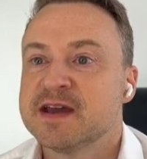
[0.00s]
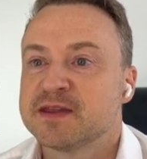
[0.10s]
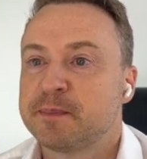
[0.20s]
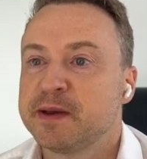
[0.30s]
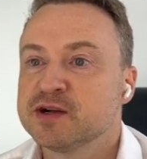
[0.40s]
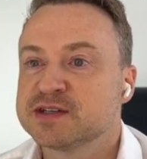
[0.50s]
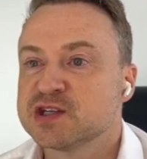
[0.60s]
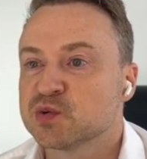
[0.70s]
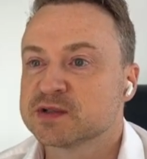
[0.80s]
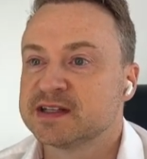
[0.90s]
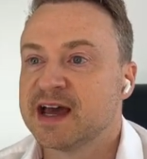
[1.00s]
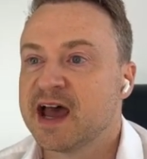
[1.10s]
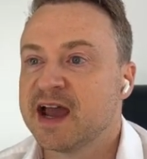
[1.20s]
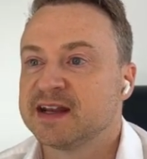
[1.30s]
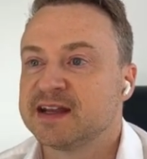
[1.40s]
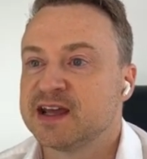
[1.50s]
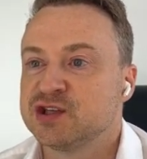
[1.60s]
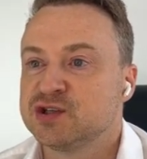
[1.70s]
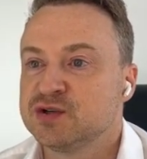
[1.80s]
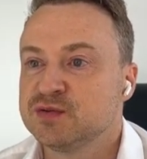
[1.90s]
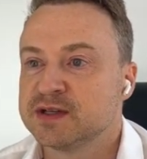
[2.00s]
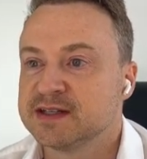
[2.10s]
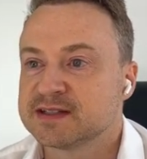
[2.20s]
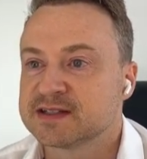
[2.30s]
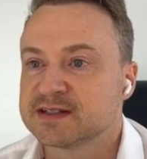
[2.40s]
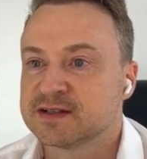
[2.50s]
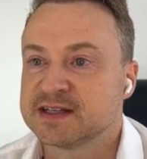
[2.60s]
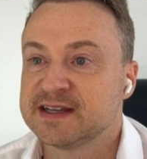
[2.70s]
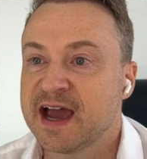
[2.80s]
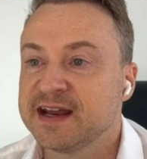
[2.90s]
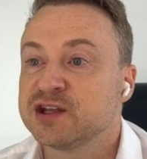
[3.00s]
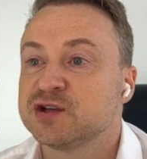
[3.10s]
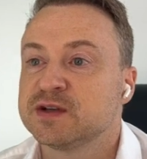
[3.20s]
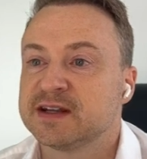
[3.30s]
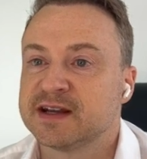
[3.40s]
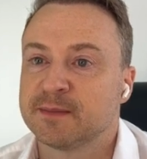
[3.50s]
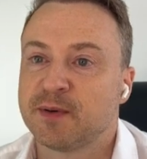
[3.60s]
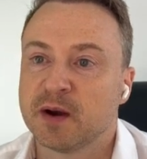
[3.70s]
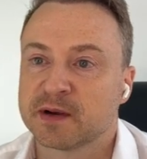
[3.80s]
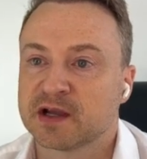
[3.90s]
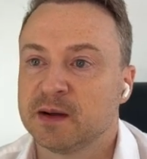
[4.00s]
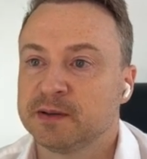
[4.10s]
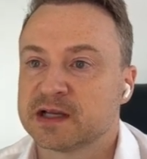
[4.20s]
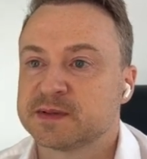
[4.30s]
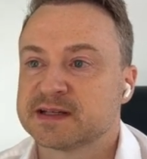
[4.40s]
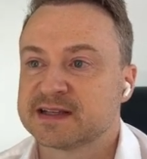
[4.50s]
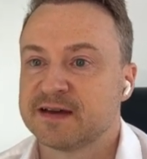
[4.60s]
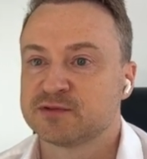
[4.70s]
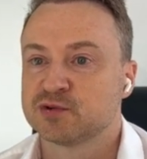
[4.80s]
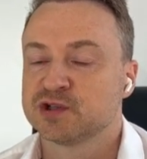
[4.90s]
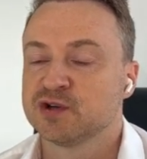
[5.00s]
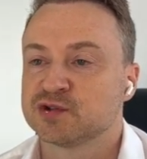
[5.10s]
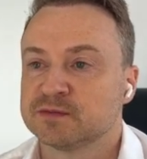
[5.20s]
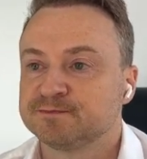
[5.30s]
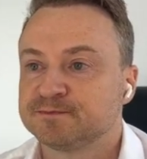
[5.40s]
The Petersons were denied a unit in an apartment complex because they have 2 children.